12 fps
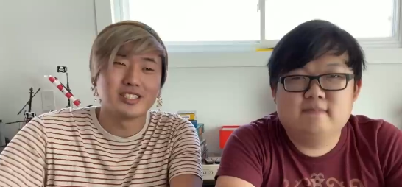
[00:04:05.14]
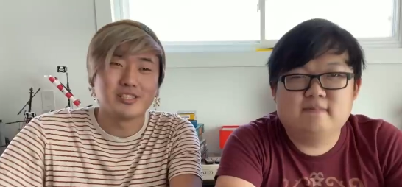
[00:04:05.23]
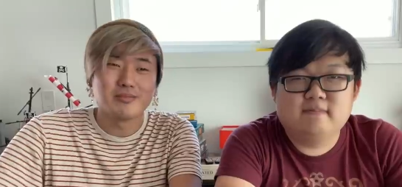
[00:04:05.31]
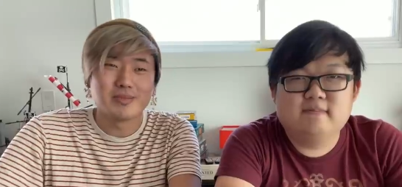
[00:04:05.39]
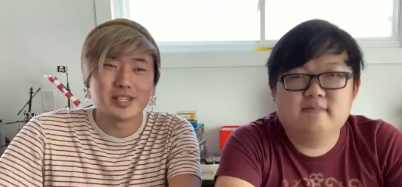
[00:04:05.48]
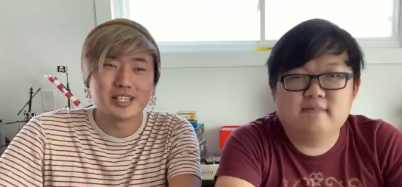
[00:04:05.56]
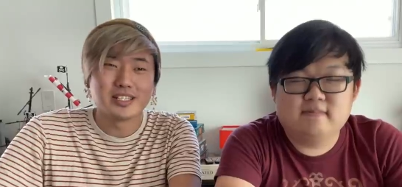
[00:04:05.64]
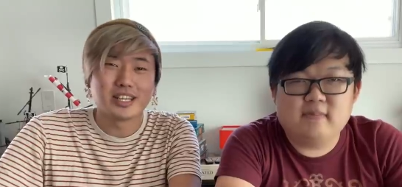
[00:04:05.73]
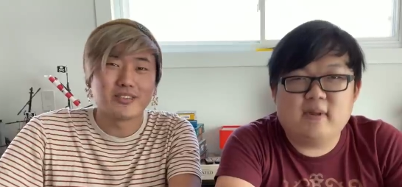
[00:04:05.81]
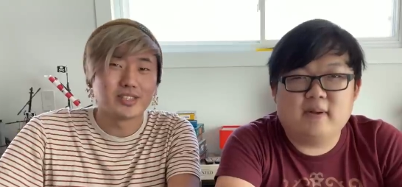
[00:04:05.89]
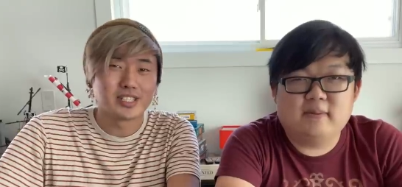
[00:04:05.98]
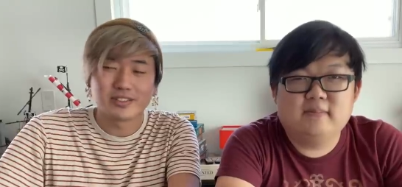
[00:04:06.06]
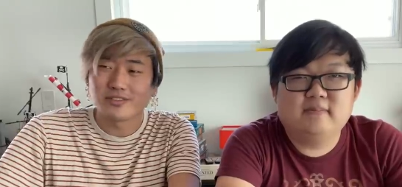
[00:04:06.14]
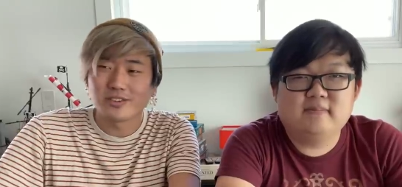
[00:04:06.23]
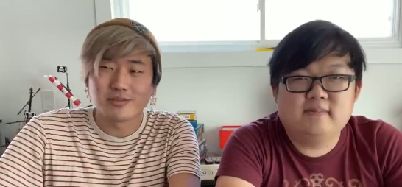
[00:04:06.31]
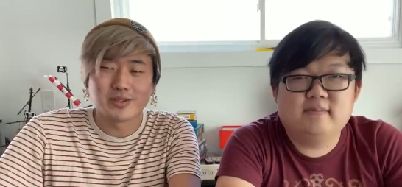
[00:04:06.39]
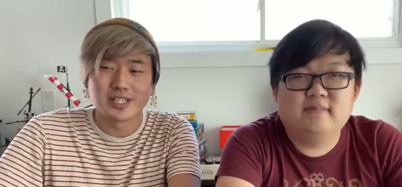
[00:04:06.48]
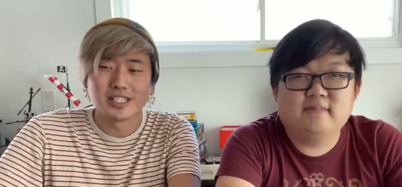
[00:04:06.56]
Speaker 1: little bit. Dave yeah. was there for a
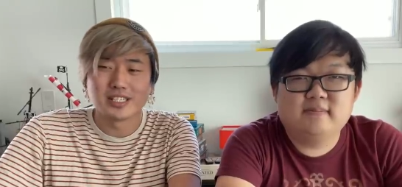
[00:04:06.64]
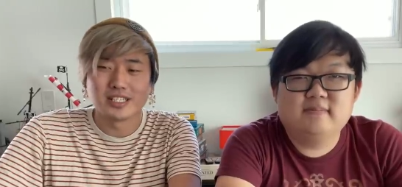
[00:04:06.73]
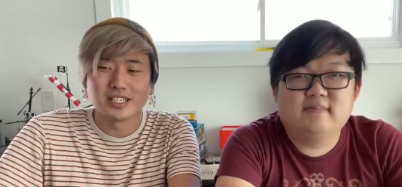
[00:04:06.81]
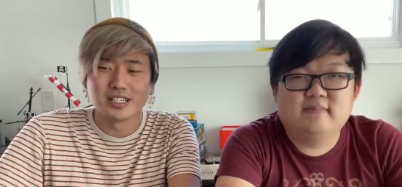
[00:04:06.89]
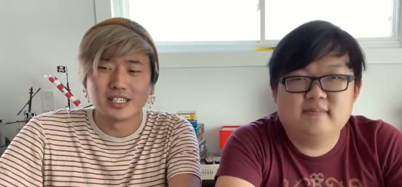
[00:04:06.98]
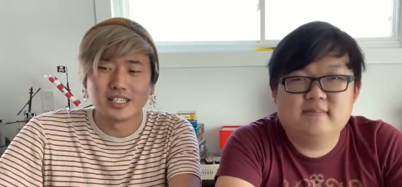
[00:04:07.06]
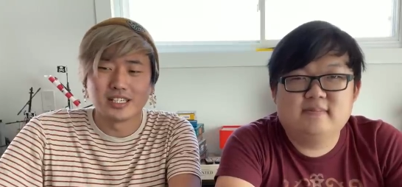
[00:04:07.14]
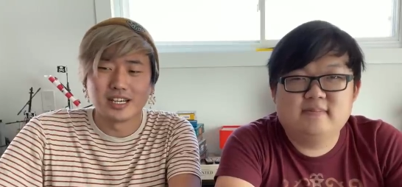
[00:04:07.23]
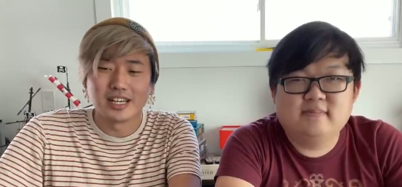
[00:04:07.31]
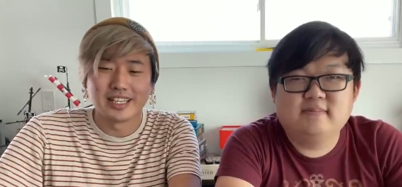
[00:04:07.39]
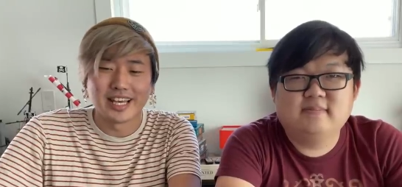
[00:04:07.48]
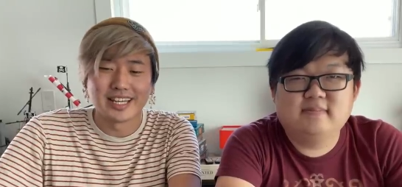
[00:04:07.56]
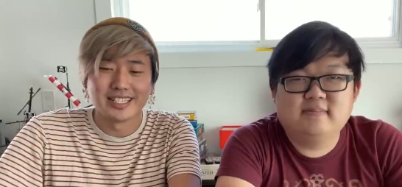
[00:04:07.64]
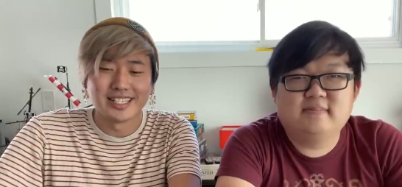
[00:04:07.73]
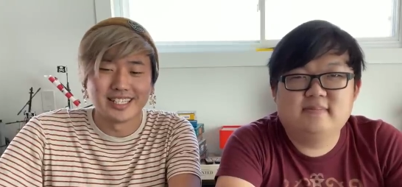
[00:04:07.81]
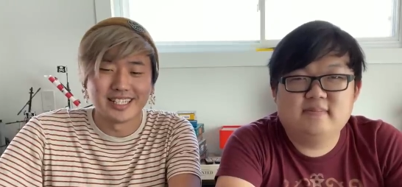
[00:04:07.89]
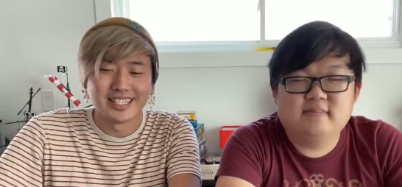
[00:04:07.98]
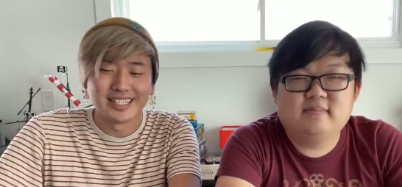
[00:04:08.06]
bit. Uh, and then,
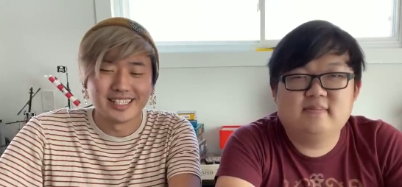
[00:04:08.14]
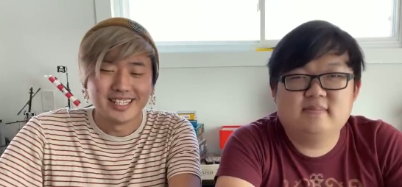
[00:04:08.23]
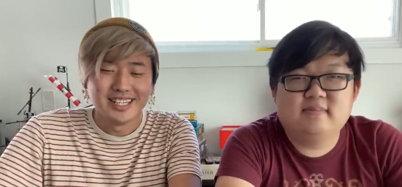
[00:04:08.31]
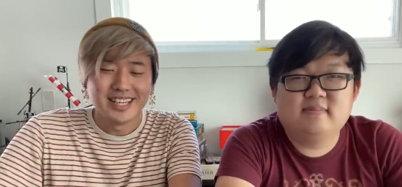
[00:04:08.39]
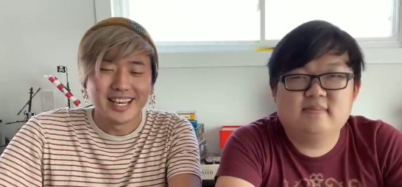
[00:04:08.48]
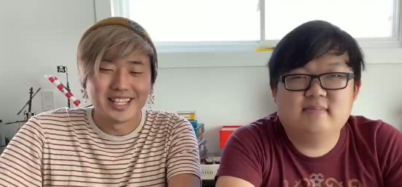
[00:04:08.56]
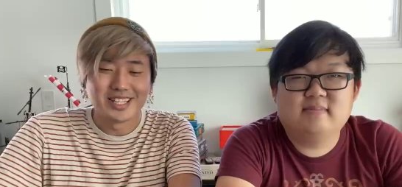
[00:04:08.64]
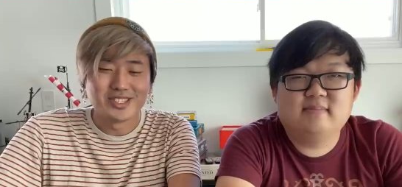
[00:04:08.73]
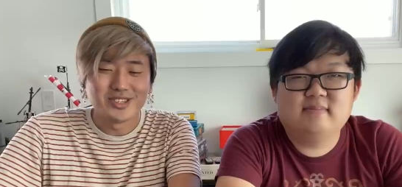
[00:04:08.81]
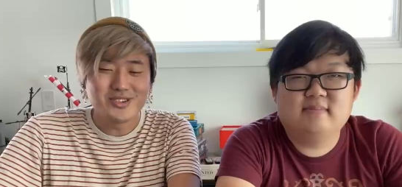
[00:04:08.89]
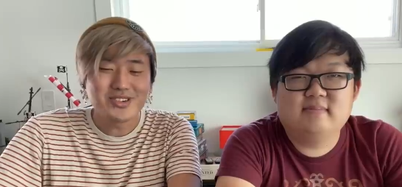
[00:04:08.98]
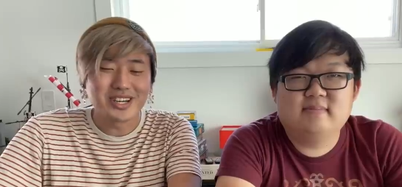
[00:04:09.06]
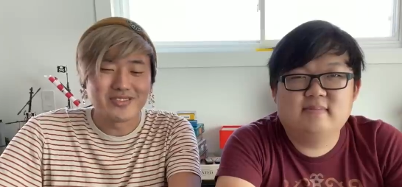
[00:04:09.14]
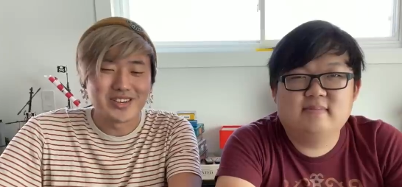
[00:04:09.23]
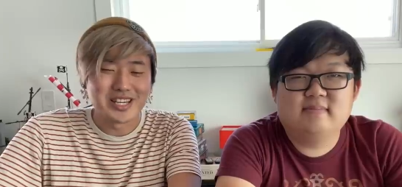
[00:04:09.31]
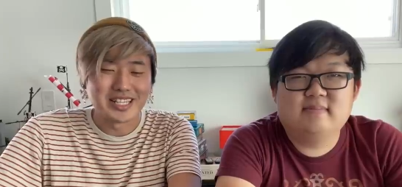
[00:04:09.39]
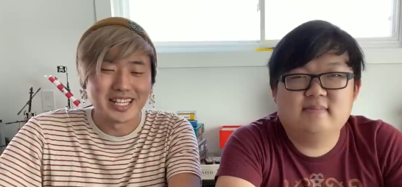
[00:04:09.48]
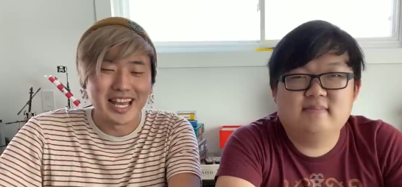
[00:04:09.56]
uh, and then you come
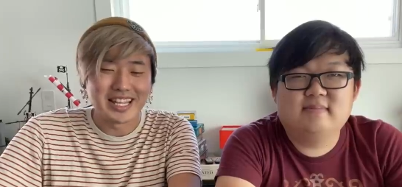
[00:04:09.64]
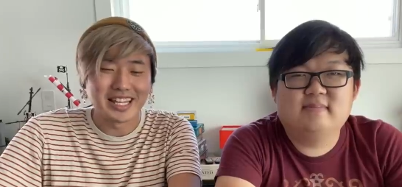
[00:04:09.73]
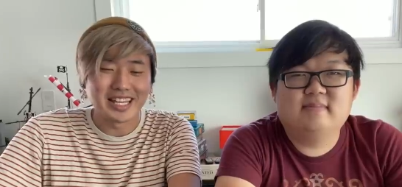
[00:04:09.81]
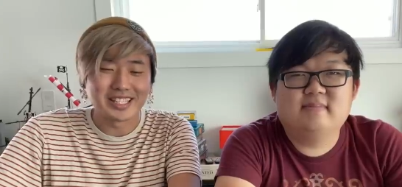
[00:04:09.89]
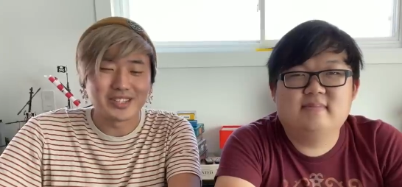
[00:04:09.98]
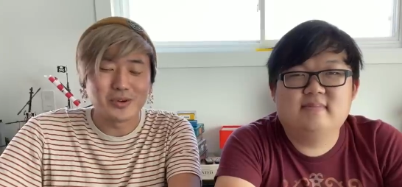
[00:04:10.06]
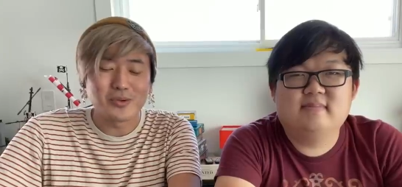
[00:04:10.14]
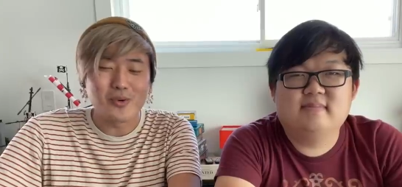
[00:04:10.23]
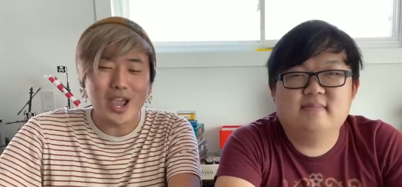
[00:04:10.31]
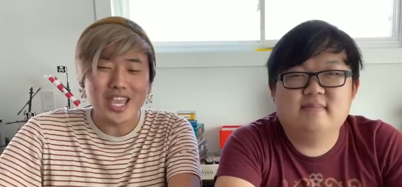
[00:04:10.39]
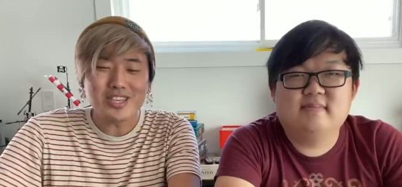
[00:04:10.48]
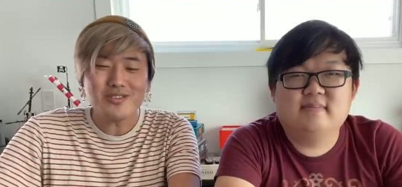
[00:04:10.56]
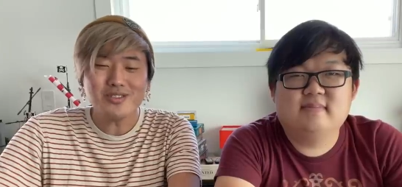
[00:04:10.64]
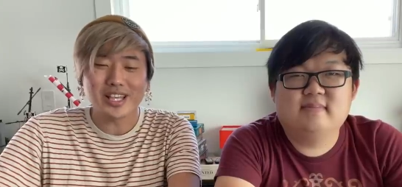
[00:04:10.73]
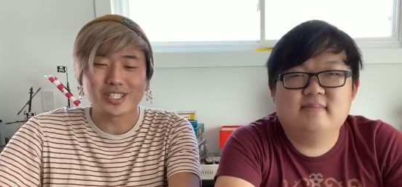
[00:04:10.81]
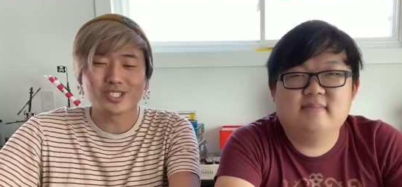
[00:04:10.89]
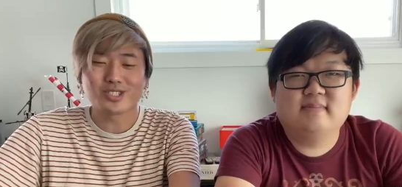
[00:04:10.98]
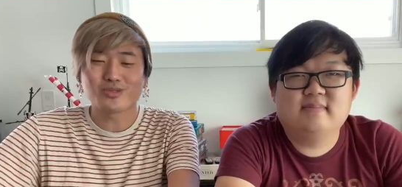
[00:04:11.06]
in, and, like, the way you, like,
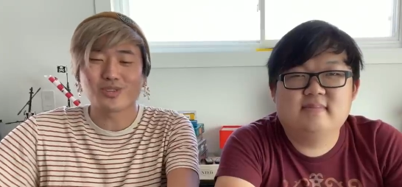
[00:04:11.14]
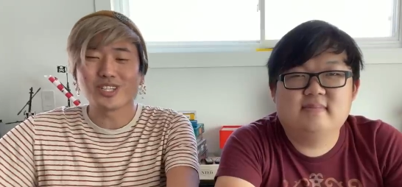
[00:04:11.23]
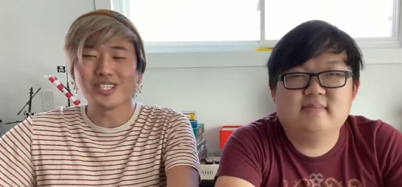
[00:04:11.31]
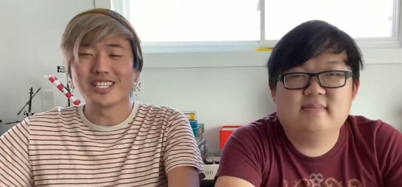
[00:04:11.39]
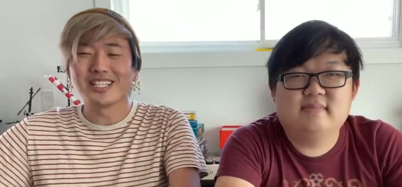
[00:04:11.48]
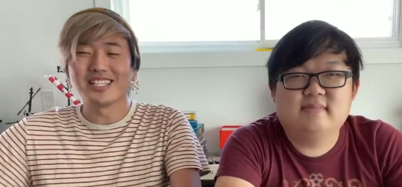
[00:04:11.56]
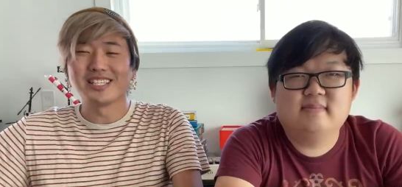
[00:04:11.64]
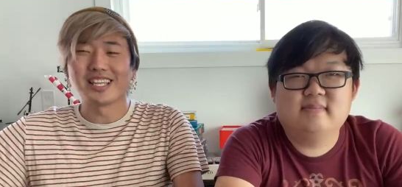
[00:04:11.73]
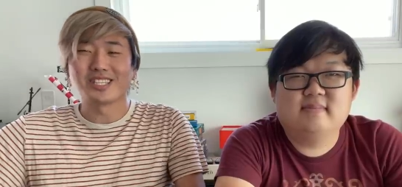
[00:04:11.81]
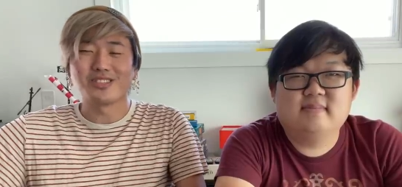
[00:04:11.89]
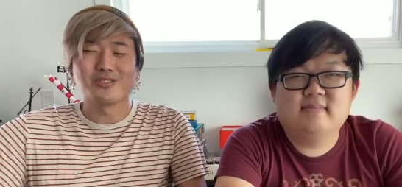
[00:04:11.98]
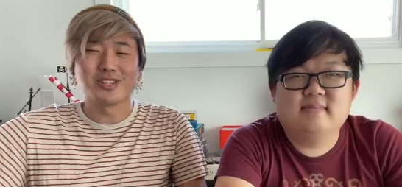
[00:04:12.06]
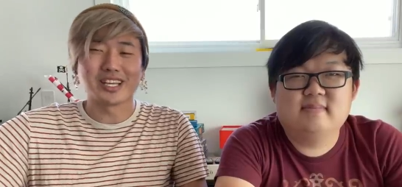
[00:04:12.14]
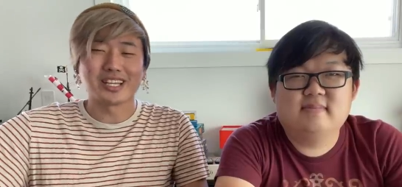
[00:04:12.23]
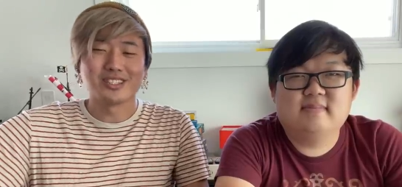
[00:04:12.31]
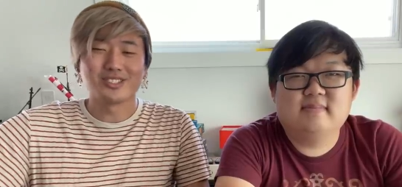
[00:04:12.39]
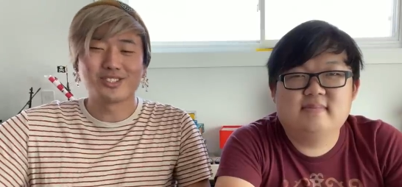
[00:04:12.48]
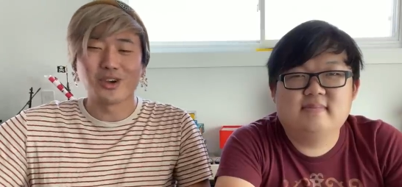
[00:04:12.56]
strutted in, like, you were, like,
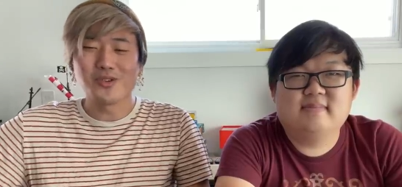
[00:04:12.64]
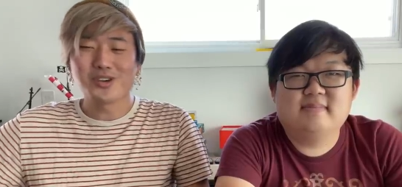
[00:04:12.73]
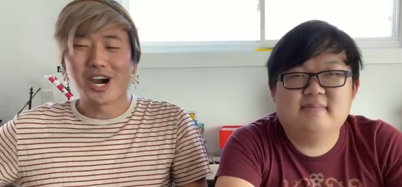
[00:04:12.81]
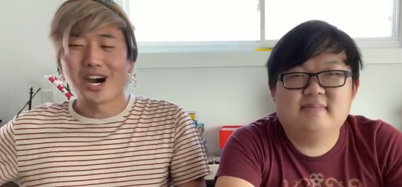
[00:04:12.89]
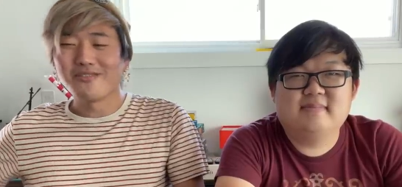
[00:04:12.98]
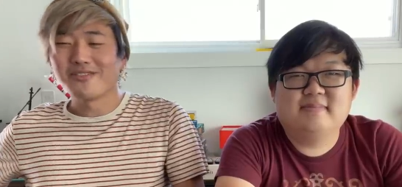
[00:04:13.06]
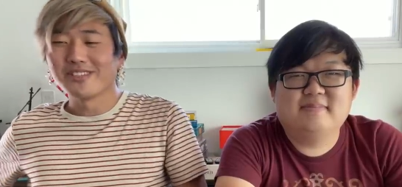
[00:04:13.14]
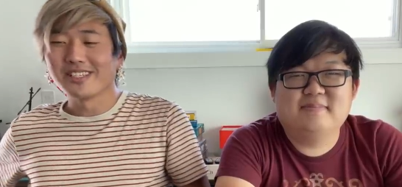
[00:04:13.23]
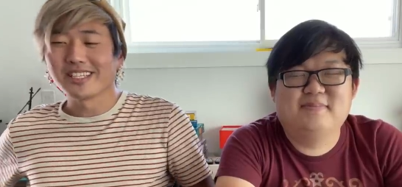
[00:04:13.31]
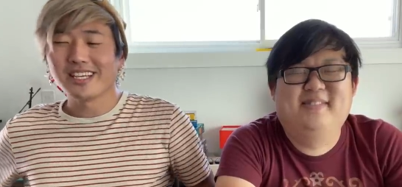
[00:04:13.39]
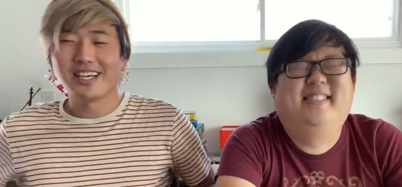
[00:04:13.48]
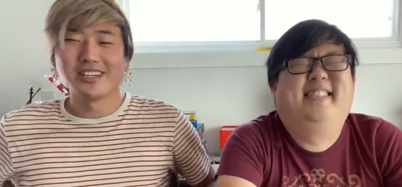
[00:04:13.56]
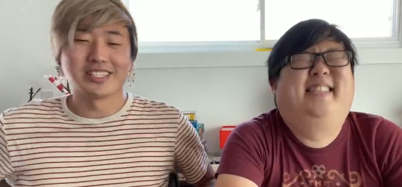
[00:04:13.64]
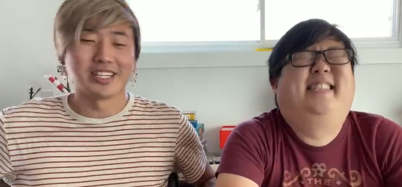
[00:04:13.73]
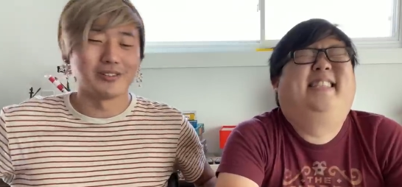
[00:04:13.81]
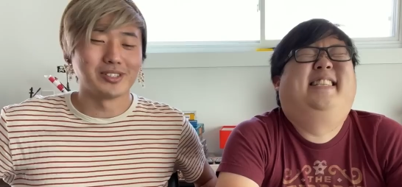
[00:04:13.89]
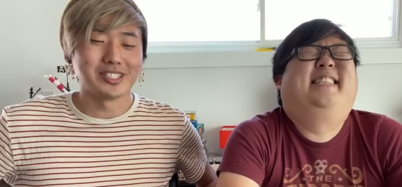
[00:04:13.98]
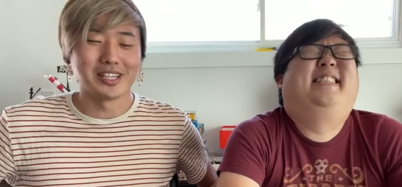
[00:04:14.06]
so confident, like, hell yeah, what's up?